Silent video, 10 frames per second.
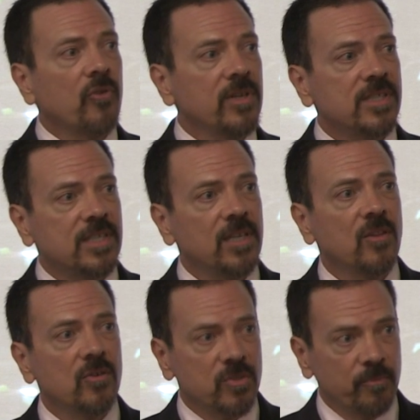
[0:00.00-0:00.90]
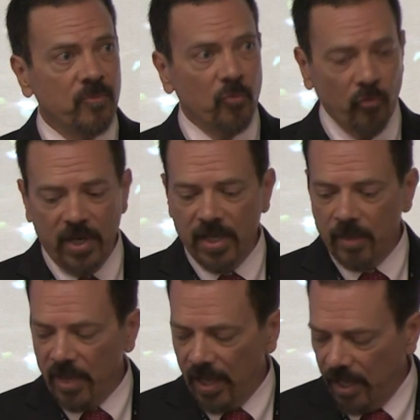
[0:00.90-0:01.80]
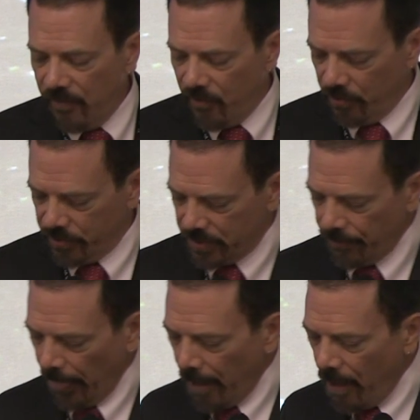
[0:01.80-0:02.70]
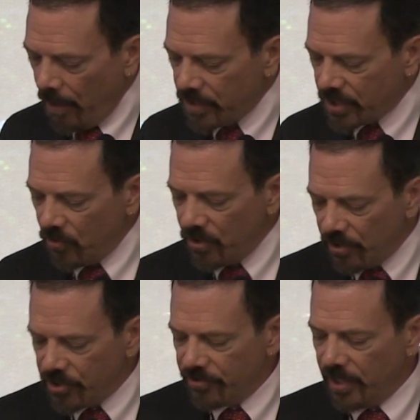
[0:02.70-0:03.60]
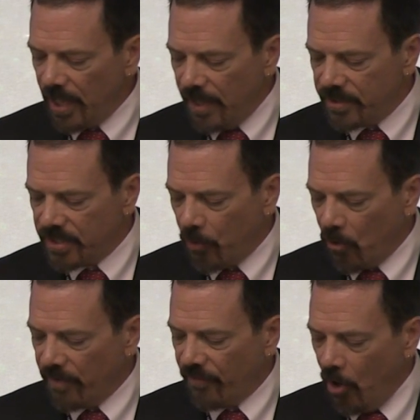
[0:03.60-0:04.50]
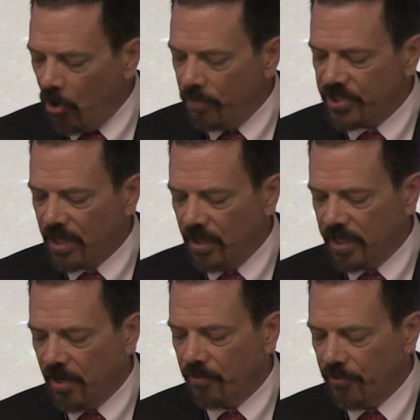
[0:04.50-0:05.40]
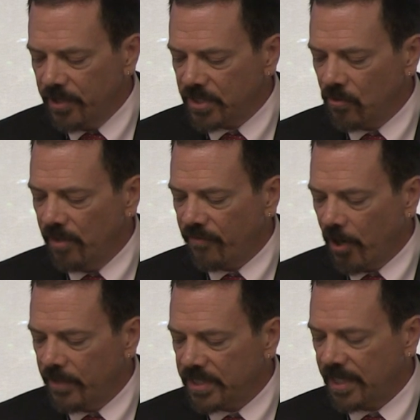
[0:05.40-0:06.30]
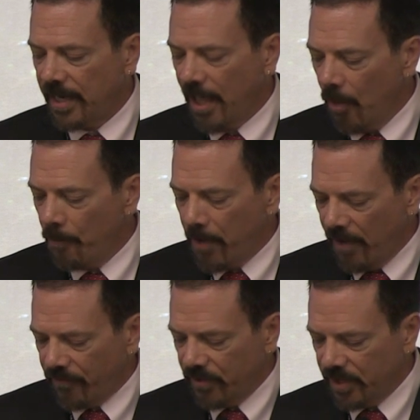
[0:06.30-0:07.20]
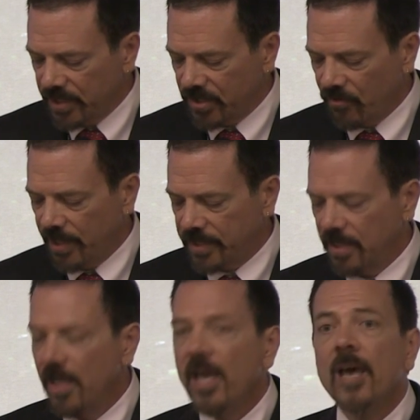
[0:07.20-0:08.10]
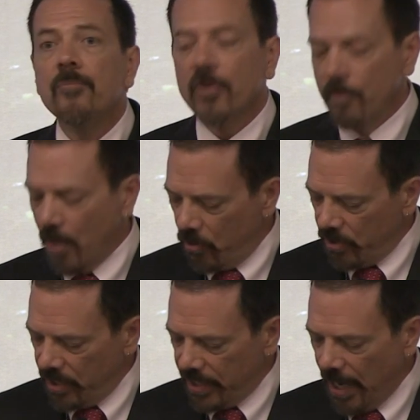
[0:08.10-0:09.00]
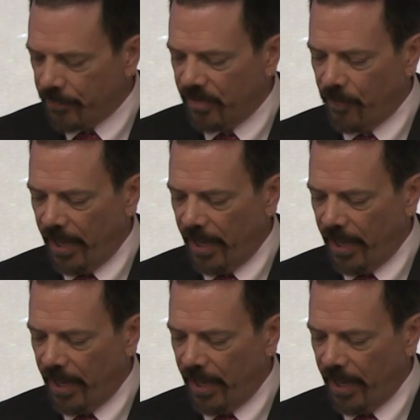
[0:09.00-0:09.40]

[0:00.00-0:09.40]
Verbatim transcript: going to see those reading behaviors. So nurturing and supportive home, childcare, and preschool environments can help buffer this stress and promote adaptive